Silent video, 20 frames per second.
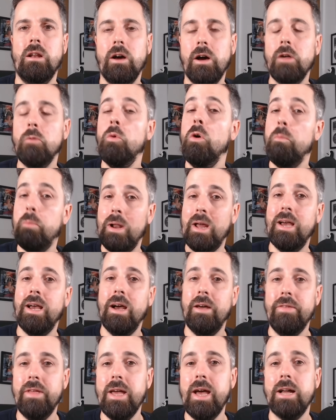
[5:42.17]
I will play it
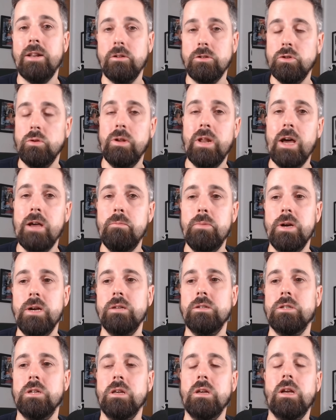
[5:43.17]
at the end. I'll do an A-B
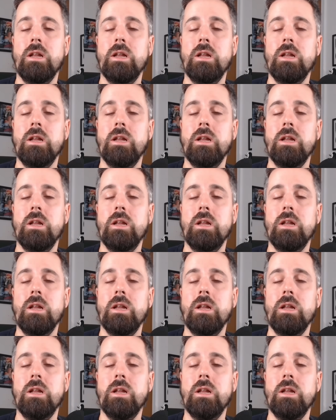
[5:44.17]
so you